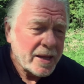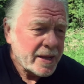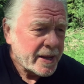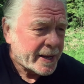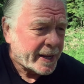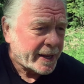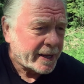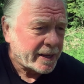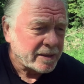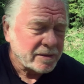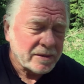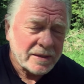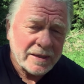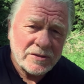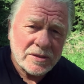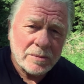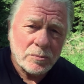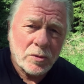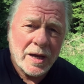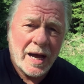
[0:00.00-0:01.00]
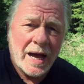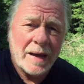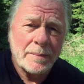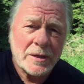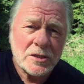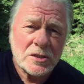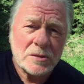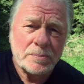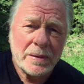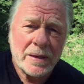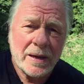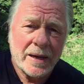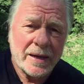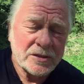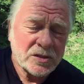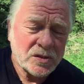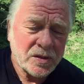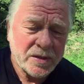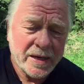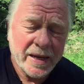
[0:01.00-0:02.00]
Uh, leave some comments
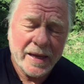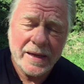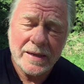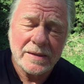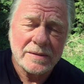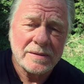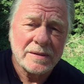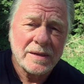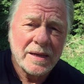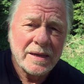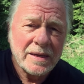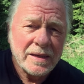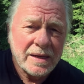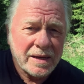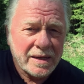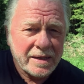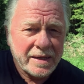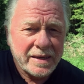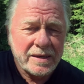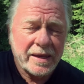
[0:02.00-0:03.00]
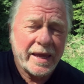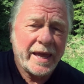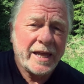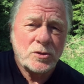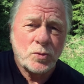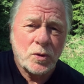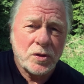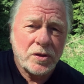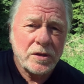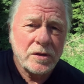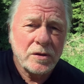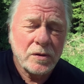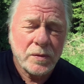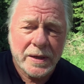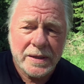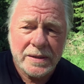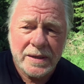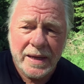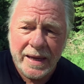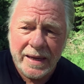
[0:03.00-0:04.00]
behind so that I can uh, engage with you
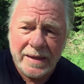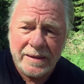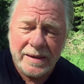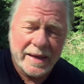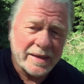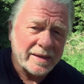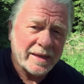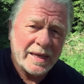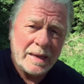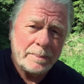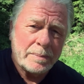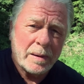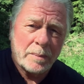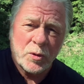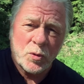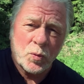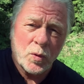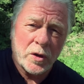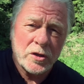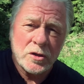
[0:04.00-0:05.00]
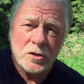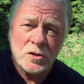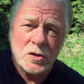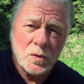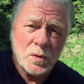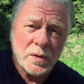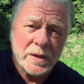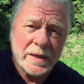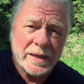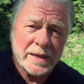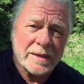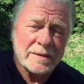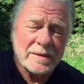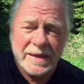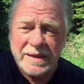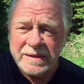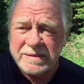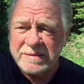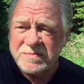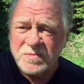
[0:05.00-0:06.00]
and, and, and keep up with what you're doing and,
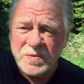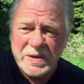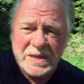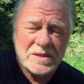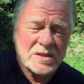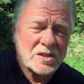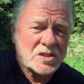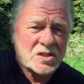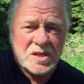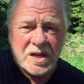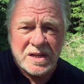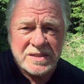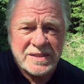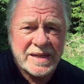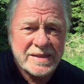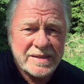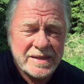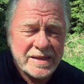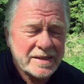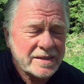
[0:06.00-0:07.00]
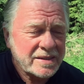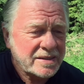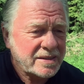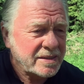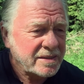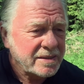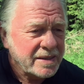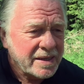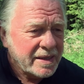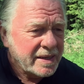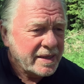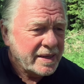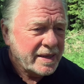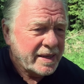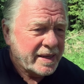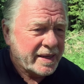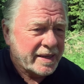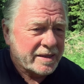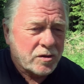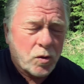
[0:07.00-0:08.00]
and we can discuss ideas and,
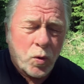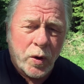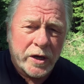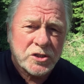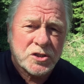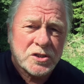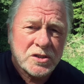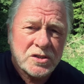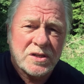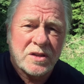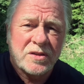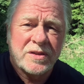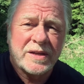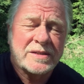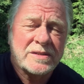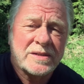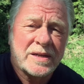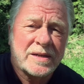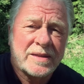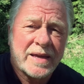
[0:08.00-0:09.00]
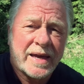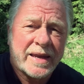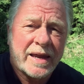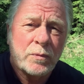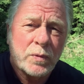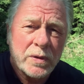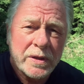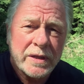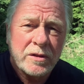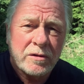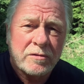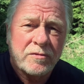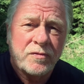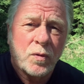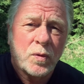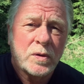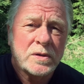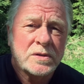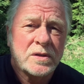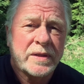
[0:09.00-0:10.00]
and questions and things like that. I really look
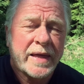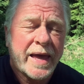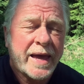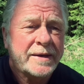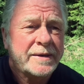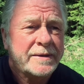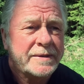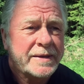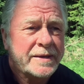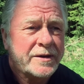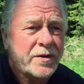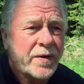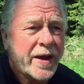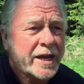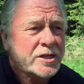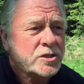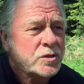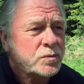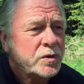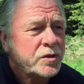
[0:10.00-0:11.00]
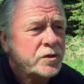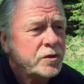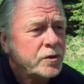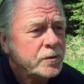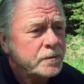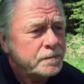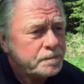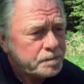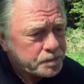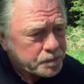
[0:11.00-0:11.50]
forward to that interaction with you.